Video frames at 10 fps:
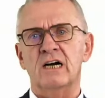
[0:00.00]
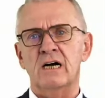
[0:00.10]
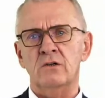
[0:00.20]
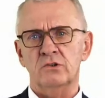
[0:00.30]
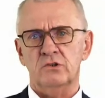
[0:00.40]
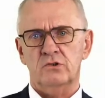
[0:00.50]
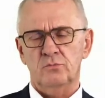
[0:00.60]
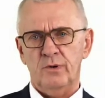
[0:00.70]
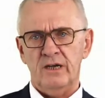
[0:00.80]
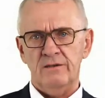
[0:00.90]
account
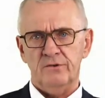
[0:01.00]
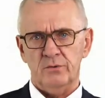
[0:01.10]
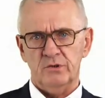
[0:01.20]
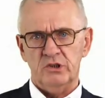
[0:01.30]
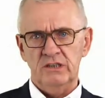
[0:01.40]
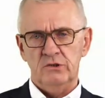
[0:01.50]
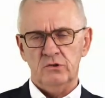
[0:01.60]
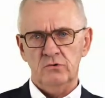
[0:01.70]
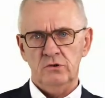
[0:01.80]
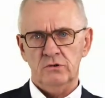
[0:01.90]
to pay for the machine
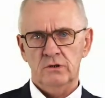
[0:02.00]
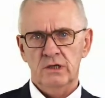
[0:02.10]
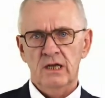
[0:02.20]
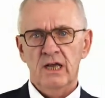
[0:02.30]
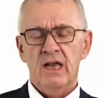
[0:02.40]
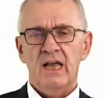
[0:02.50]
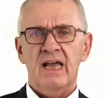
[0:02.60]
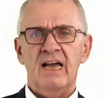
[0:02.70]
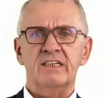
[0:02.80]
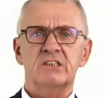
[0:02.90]
tool.
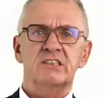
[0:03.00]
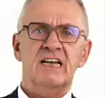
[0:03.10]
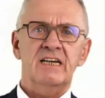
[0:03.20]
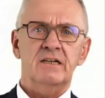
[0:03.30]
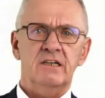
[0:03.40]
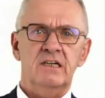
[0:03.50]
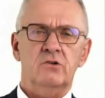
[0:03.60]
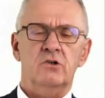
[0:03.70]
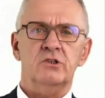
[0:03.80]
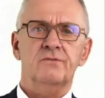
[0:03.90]
And a salary
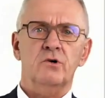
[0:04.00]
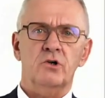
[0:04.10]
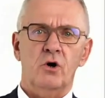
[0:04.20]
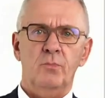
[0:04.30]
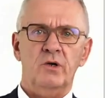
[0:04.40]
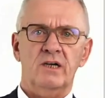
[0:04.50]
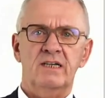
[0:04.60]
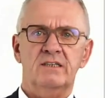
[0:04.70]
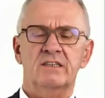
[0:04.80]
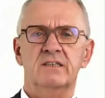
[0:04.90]
cost for an
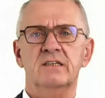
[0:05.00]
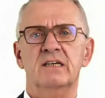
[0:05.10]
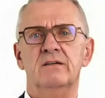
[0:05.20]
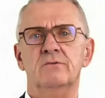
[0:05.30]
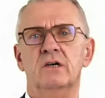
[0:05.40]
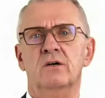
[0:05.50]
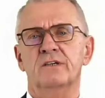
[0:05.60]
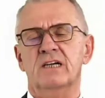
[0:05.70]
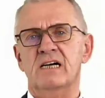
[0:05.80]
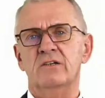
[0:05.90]
operator of
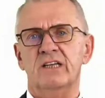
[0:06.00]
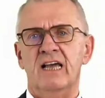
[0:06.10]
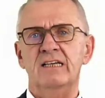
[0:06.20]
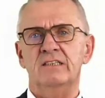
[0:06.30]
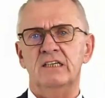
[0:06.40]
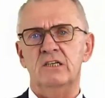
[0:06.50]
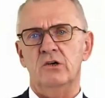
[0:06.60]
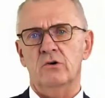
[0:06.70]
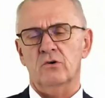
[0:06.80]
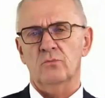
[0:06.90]
around 18
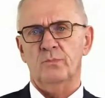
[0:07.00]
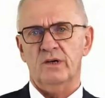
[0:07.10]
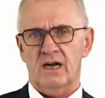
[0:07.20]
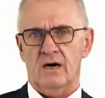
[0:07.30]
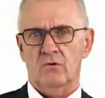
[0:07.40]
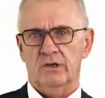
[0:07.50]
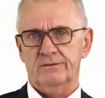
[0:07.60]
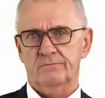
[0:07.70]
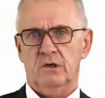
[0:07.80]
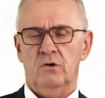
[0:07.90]
euro per hour.
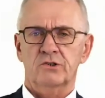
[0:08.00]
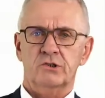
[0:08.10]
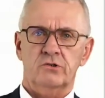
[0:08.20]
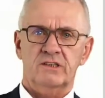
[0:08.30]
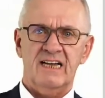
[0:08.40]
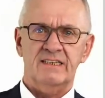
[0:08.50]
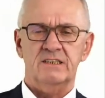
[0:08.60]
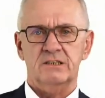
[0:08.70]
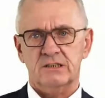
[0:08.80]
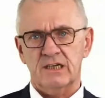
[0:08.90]
Also, that
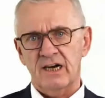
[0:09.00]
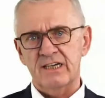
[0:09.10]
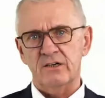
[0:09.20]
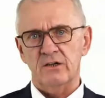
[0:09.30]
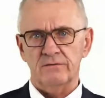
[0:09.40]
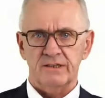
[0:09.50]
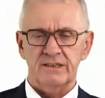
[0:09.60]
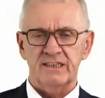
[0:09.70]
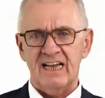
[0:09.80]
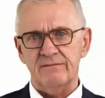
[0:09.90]
is kind of
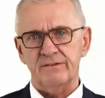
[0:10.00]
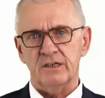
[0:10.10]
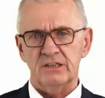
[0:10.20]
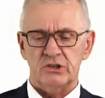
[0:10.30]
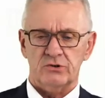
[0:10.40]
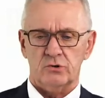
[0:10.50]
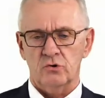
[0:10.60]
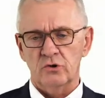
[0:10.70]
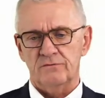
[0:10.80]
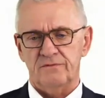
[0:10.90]
an average
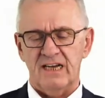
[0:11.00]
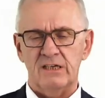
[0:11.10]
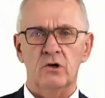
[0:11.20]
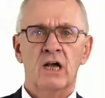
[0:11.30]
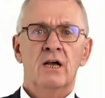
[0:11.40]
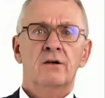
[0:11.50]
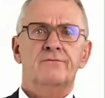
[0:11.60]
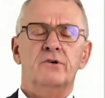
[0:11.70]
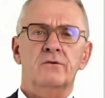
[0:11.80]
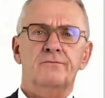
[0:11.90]
good value.
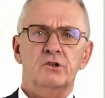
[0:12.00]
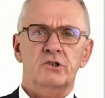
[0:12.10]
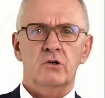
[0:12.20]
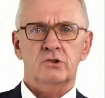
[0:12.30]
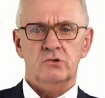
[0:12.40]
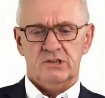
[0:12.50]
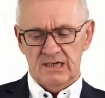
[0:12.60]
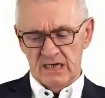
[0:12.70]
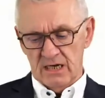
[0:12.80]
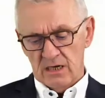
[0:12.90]
For those who
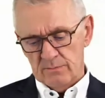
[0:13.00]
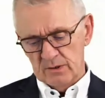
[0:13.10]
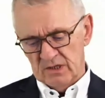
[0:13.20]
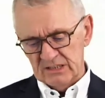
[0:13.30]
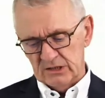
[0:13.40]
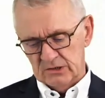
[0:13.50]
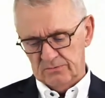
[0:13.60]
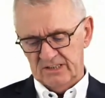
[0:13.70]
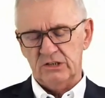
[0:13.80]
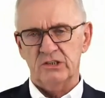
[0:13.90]
say, no, but my
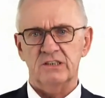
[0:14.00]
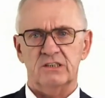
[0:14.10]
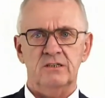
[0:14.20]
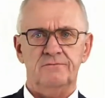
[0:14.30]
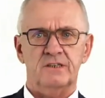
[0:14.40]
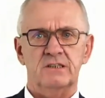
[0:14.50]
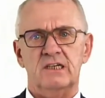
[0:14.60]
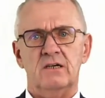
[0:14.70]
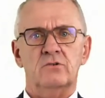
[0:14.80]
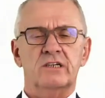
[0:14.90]
situation is different,
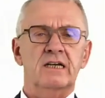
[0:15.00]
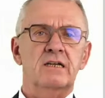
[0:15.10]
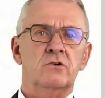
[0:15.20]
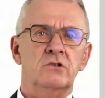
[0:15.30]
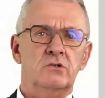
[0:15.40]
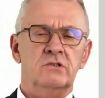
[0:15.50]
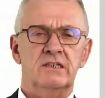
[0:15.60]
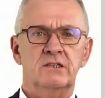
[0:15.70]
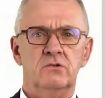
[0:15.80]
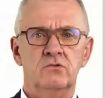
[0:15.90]
yeah, okay, you
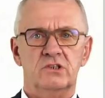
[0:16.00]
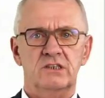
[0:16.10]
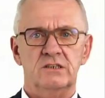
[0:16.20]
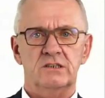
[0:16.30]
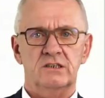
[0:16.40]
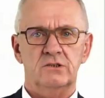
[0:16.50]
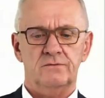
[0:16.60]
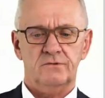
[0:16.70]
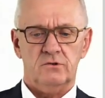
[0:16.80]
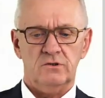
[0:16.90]
can use this
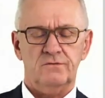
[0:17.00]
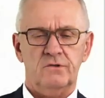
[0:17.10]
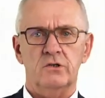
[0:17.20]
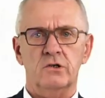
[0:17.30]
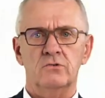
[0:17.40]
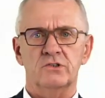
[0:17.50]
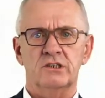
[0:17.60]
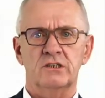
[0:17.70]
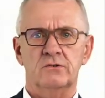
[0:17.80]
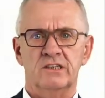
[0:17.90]
of course for your own
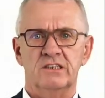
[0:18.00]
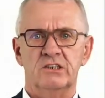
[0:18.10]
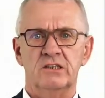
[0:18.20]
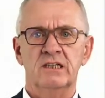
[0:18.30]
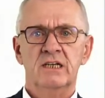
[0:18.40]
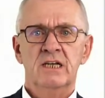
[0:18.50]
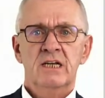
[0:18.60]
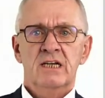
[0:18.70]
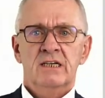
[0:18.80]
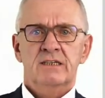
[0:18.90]
situation.
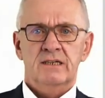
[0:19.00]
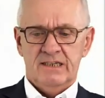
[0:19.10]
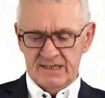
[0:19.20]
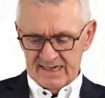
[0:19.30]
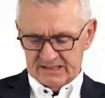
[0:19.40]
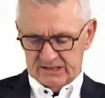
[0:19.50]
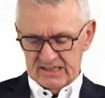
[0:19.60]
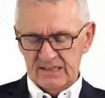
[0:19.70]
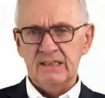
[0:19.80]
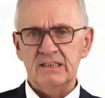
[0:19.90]
The next
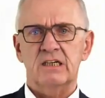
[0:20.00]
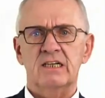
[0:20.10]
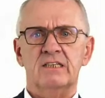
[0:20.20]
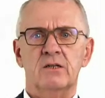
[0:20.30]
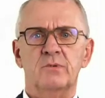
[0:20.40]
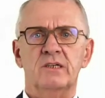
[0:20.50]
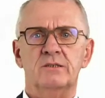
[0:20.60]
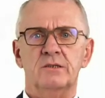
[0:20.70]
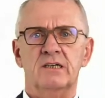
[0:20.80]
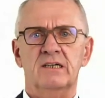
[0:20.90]
thing is a little
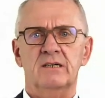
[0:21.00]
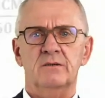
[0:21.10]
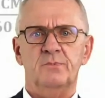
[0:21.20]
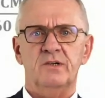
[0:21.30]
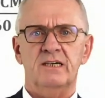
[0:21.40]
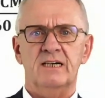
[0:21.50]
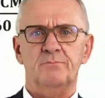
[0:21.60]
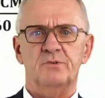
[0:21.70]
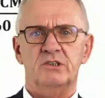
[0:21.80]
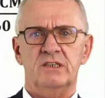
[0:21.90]
bit
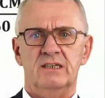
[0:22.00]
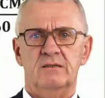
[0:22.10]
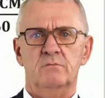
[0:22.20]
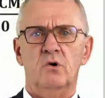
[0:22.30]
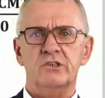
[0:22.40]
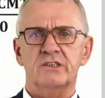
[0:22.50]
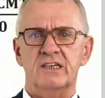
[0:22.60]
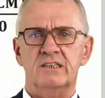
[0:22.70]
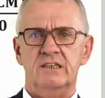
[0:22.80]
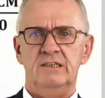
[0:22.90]
perhaps more
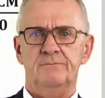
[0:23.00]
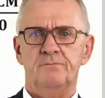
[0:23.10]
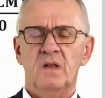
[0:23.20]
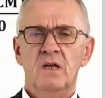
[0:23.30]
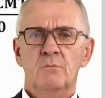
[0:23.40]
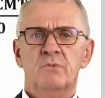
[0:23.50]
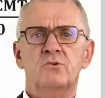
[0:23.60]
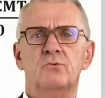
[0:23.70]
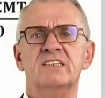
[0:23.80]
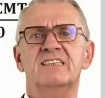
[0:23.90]
tricky,
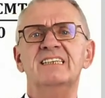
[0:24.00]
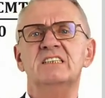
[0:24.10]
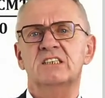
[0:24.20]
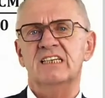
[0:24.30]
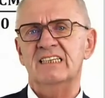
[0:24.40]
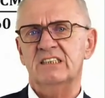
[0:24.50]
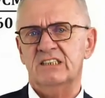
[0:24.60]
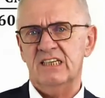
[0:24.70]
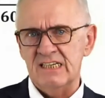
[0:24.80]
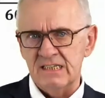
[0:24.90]
but what this
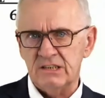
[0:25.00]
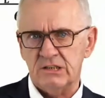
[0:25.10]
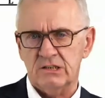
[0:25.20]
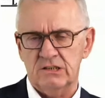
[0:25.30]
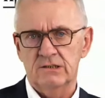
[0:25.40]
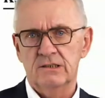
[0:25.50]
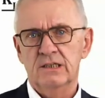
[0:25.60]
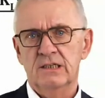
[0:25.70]
says is